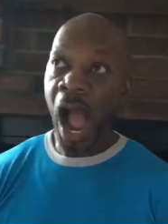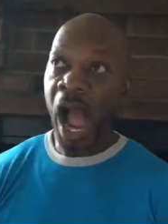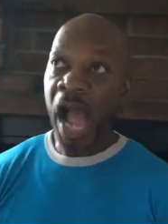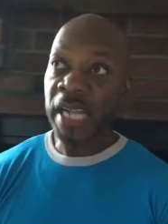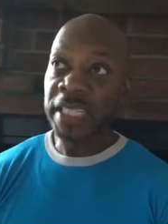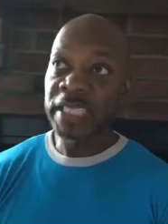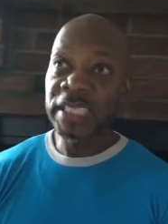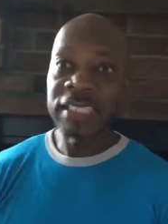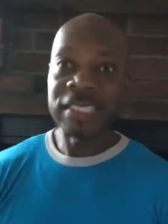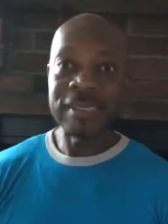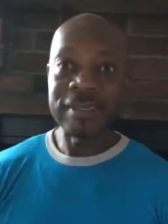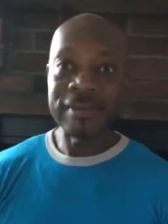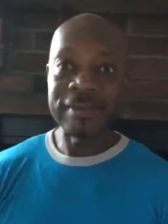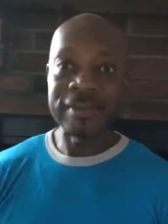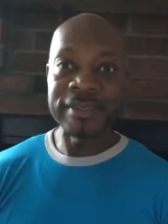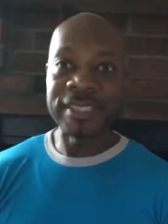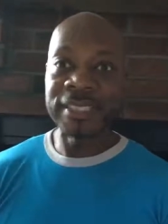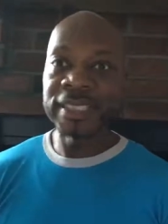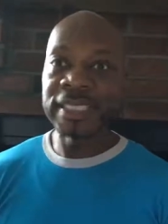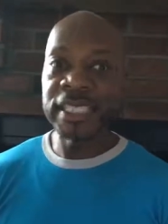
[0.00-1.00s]
I just
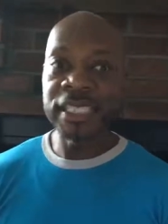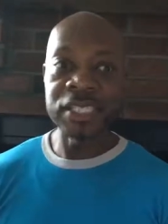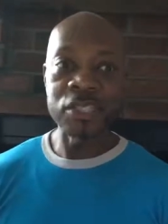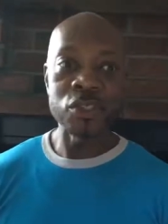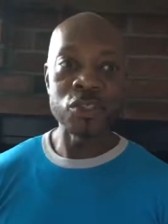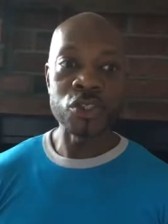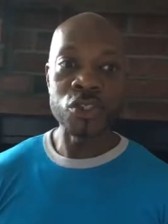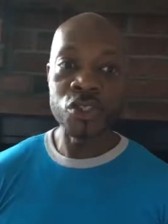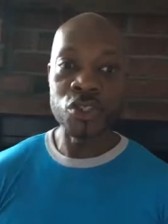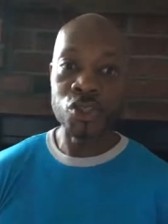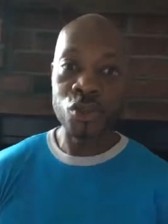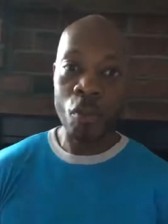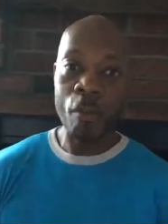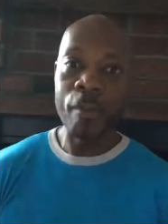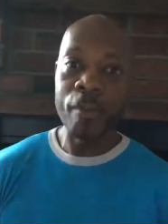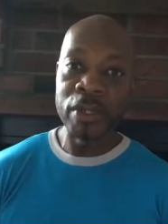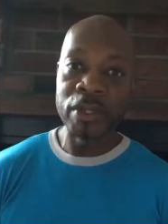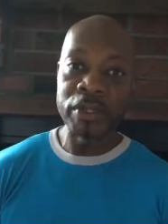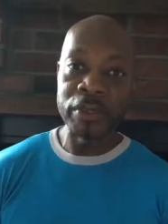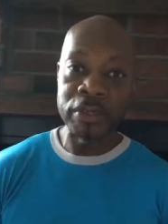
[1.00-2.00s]
see so
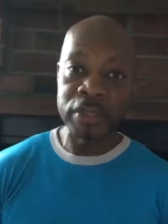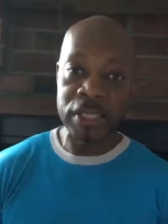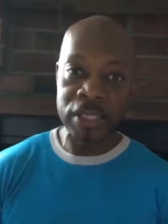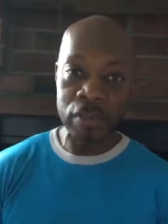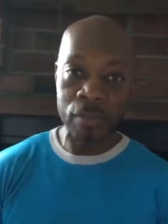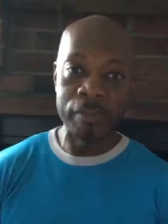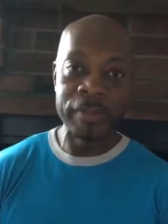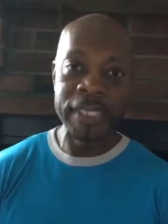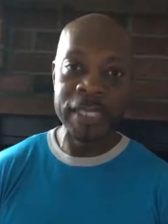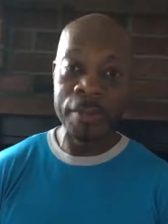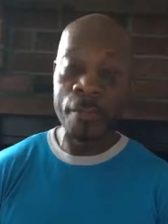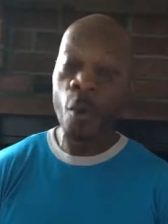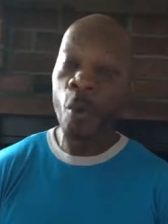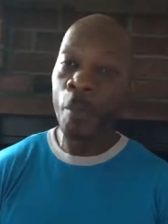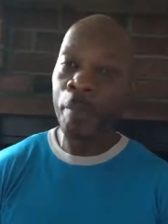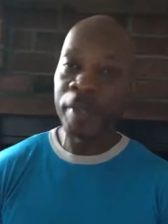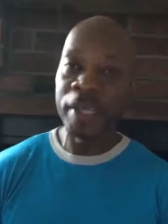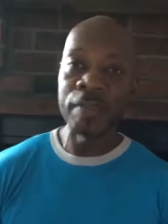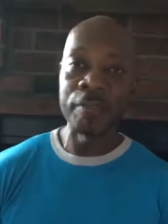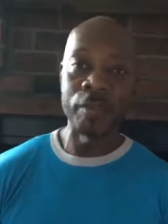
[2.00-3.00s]
many, so many
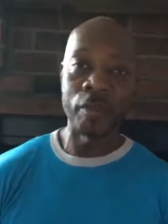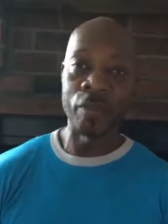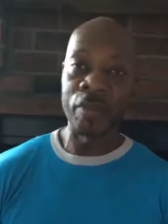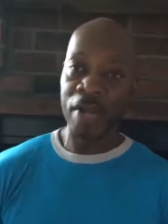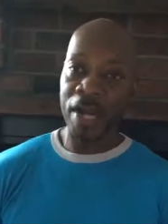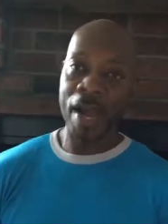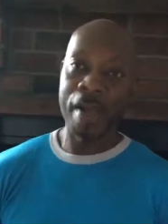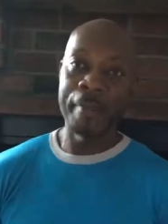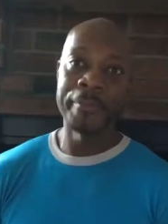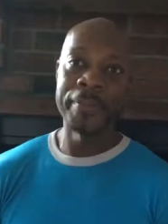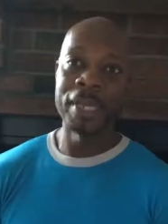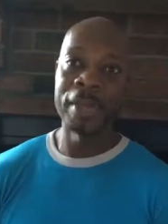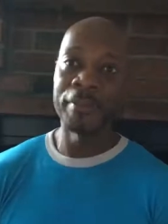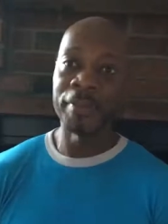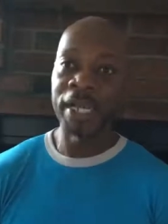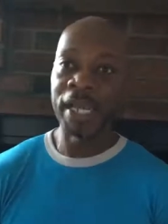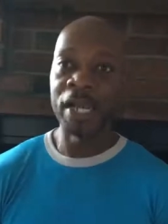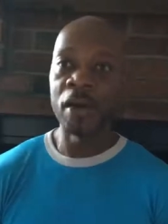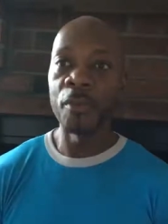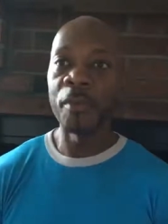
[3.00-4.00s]
more people that I'll be
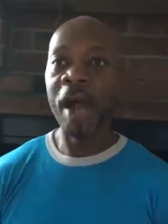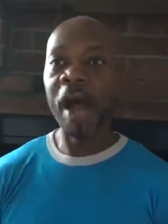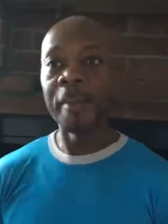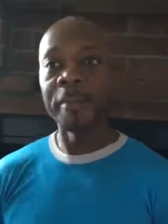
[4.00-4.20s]
able to help.